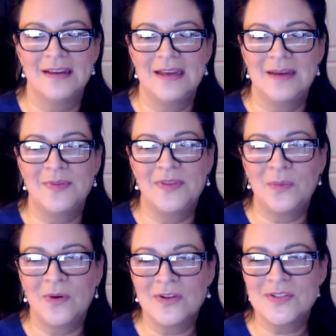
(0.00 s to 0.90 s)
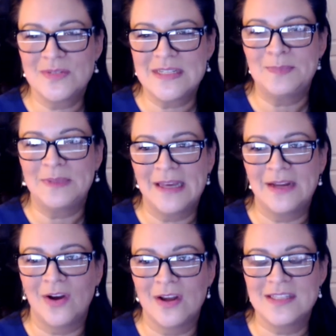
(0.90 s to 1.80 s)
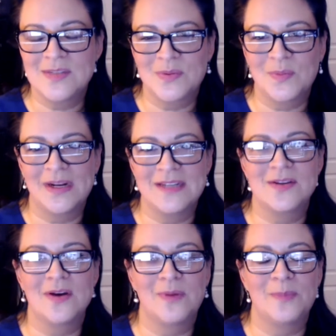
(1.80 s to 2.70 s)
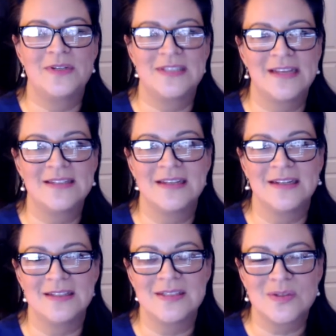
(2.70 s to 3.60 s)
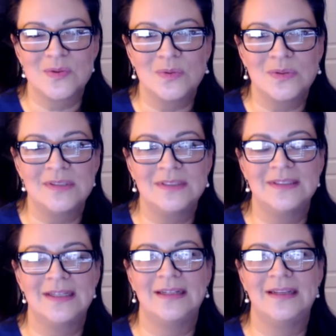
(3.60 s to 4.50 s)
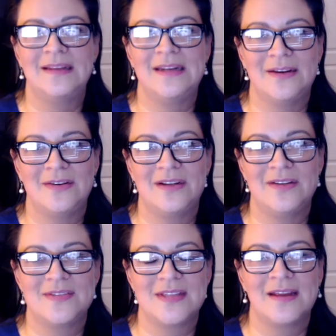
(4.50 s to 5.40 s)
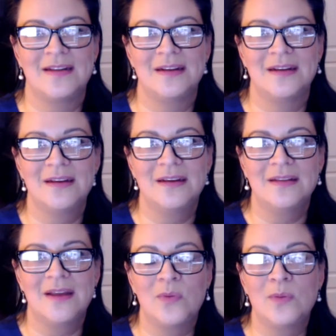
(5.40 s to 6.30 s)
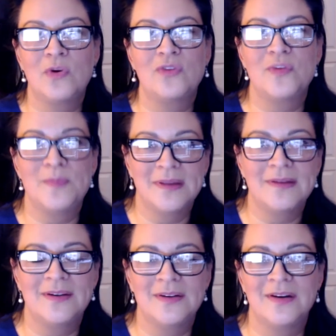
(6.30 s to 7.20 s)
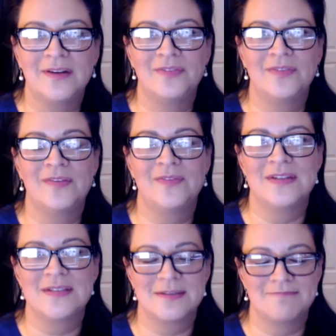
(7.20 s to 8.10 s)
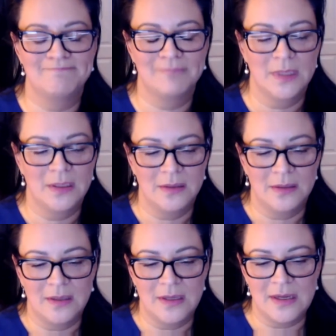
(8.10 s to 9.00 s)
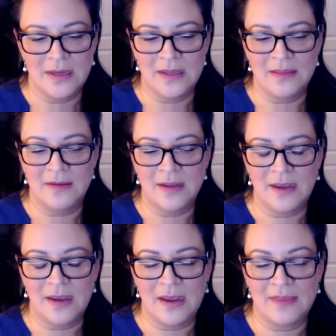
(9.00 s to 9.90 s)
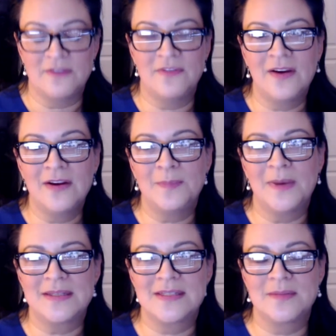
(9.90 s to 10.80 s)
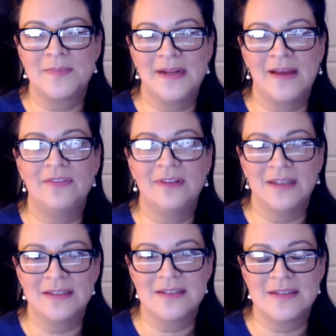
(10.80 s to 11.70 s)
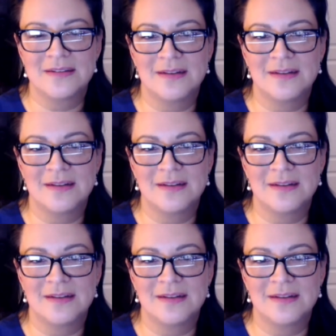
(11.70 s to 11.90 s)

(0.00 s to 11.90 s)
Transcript: But they were also deeply at odds with what I saw represented in school and in the narratives that were more familiar of this, at the very best, a benevolent